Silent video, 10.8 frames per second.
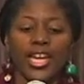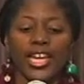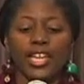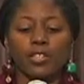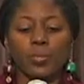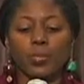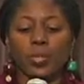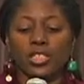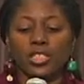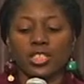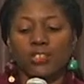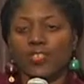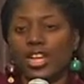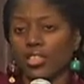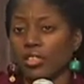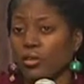and we wanted to
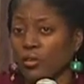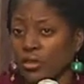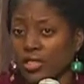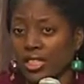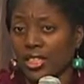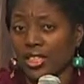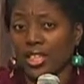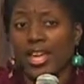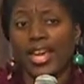invite the community